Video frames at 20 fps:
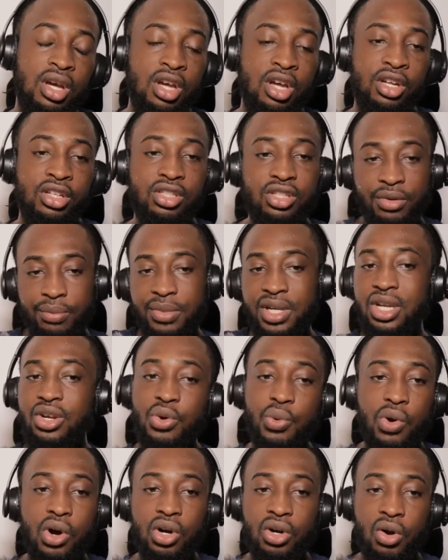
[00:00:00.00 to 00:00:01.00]
To me, no
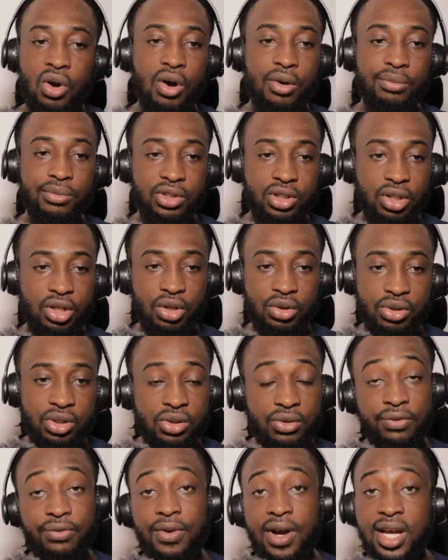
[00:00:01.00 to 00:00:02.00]
one comes close
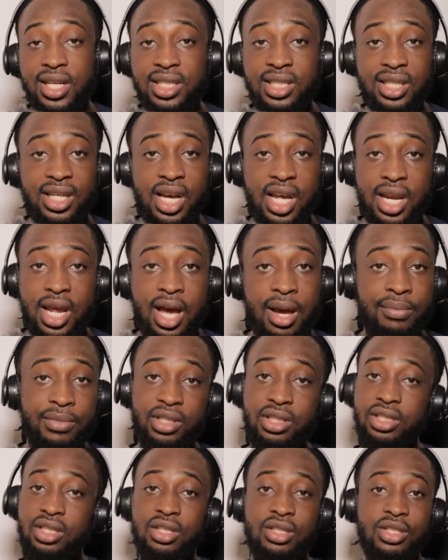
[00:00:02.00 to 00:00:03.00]
to Fancy Gadam.
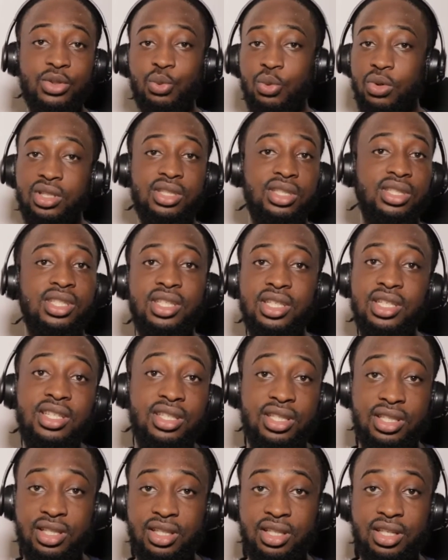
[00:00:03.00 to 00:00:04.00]
It's just what it
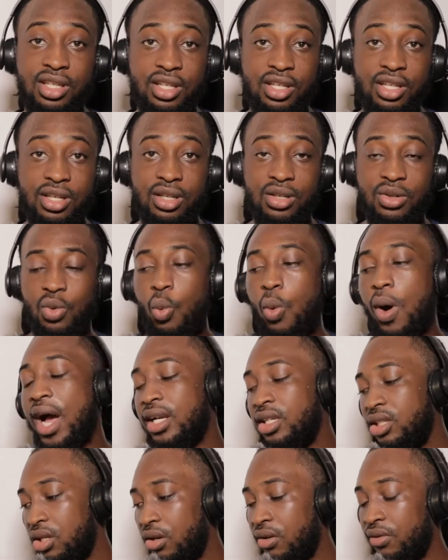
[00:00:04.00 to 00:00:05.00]
is. You know,
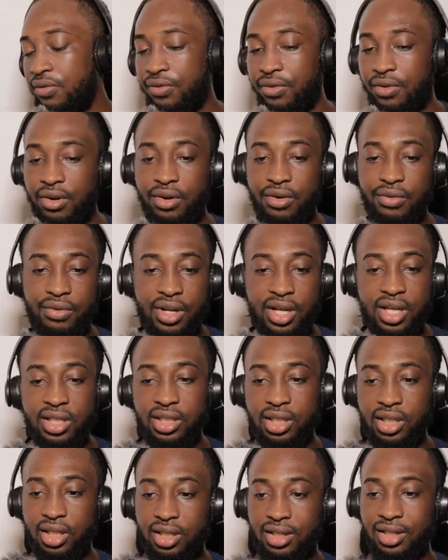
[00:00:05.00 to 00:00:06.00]
one done for a
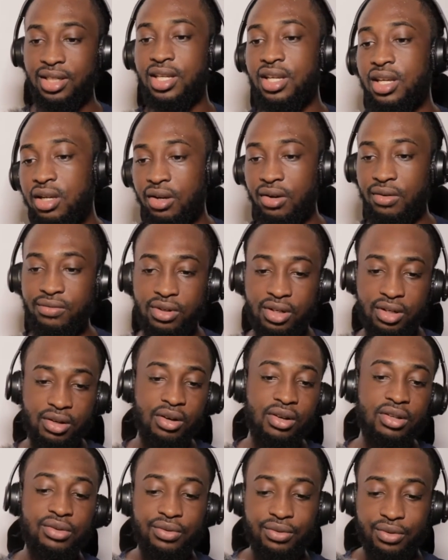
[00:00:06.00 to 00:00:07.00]
reason, the king of the
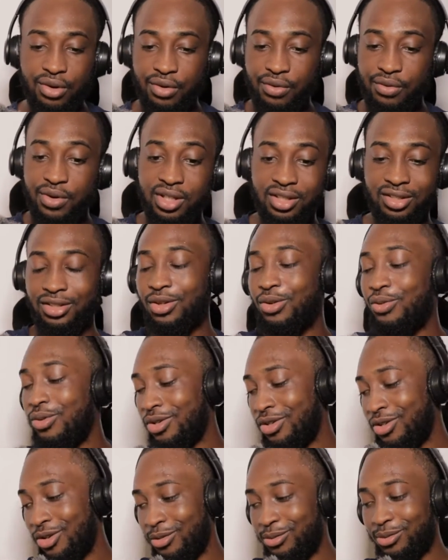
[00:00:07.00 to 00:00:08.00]
nuts for a reason. No
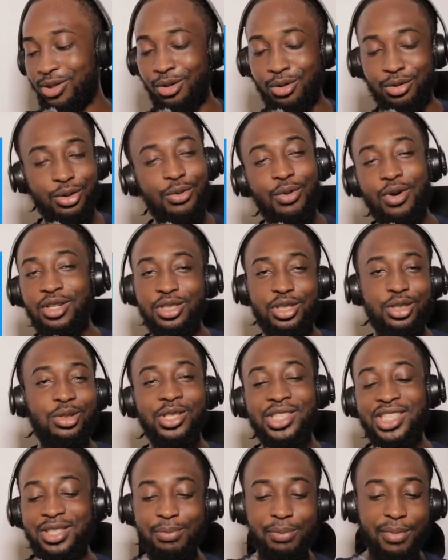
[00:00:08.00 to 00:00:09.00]
one comes close. No one is
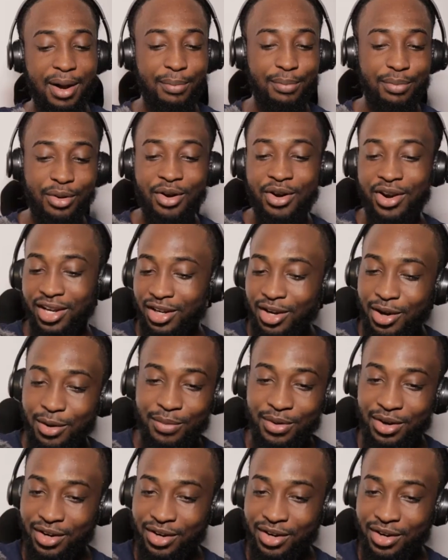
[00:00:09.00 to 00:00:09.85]
touching my boy. Come on.